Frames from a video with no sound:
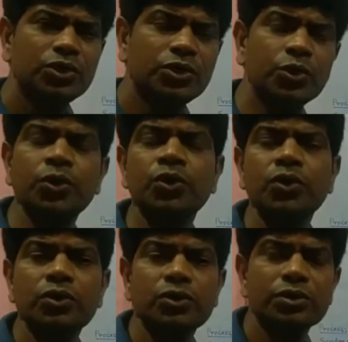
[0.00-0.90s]

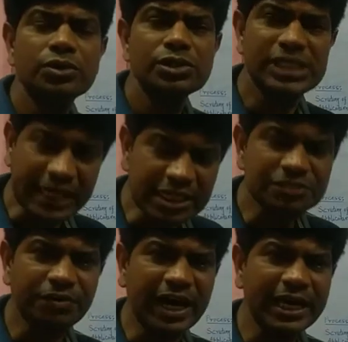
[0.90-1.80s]
to
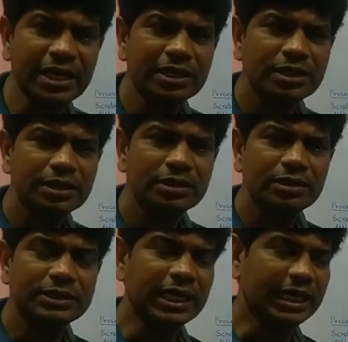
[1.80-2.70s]
satisfy
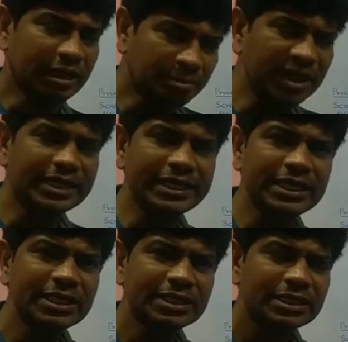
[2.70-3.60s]
the
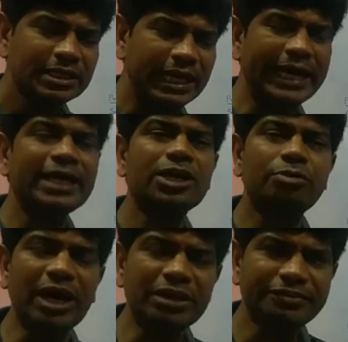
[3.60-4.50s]
ability and
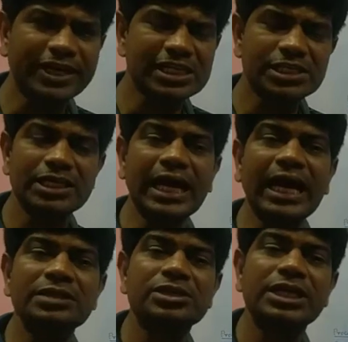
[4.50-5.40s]
qualification
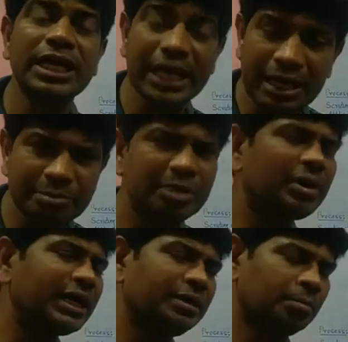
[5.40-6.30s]
as claimed
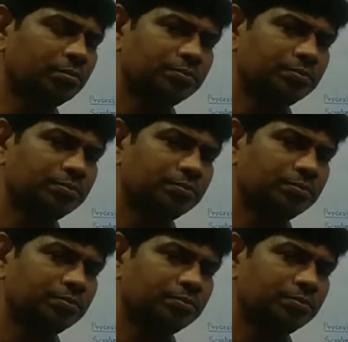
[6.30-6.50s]
by him,